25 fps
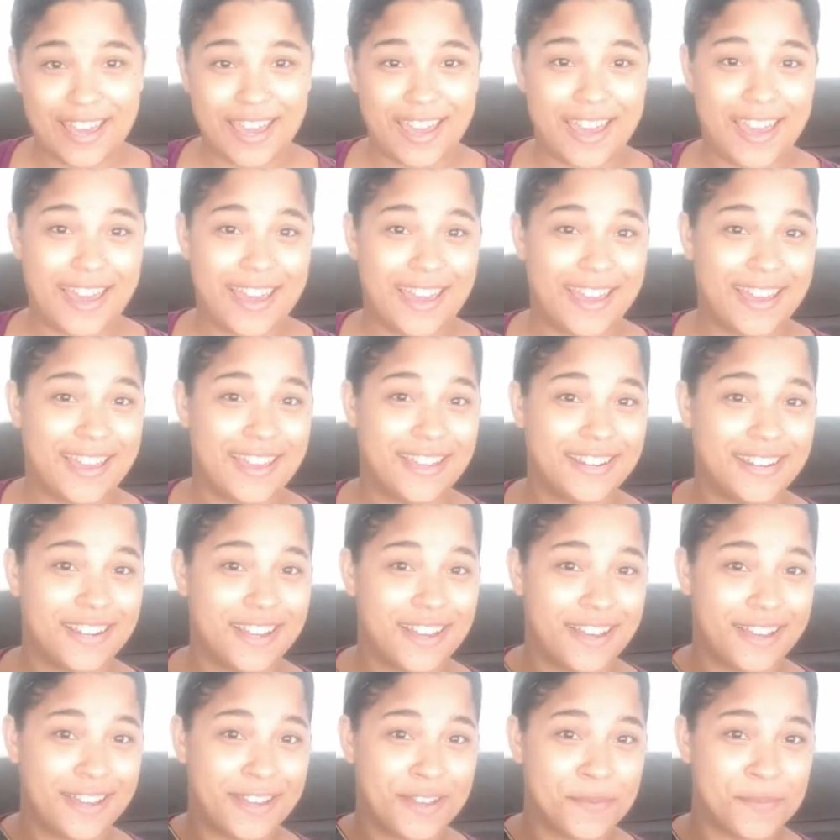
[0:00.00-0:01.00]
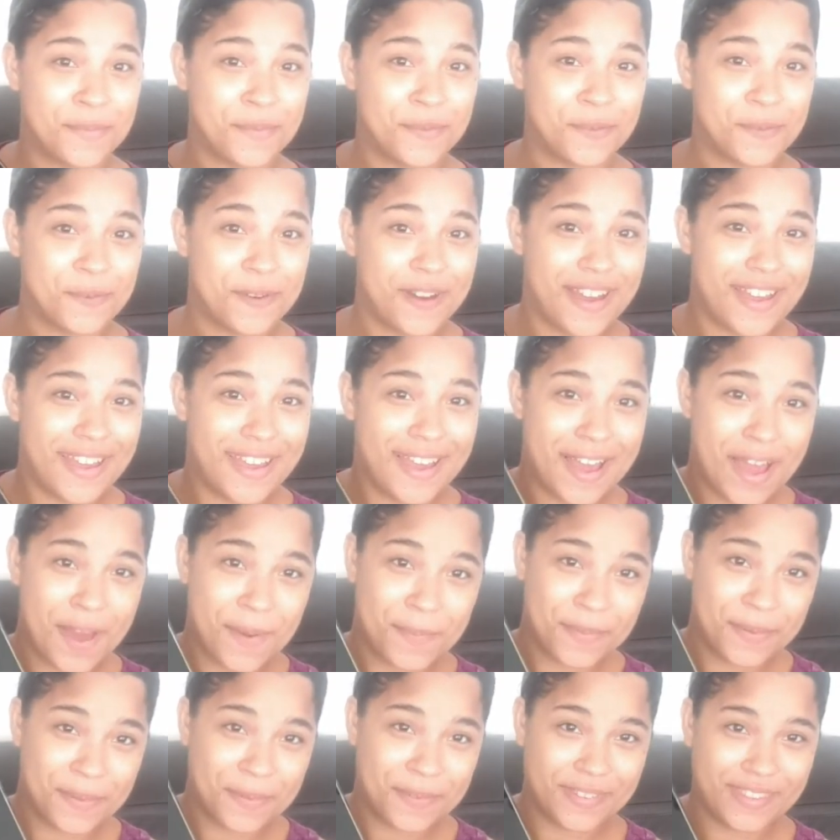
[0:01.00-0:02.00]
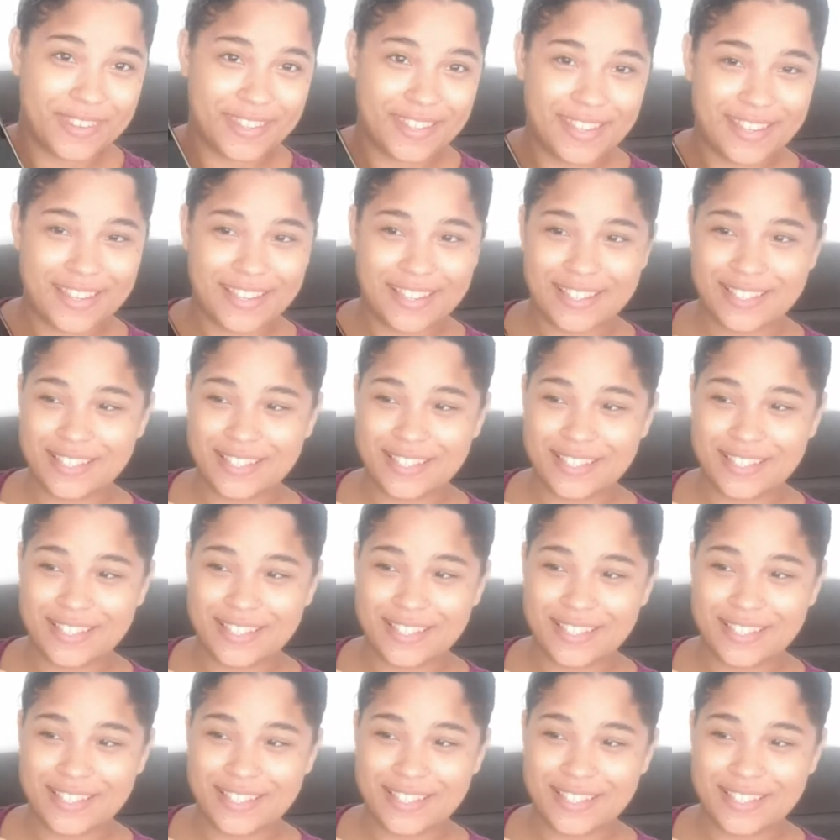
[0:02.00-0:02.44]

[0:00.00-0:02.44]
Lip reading: and I am quite happy with it,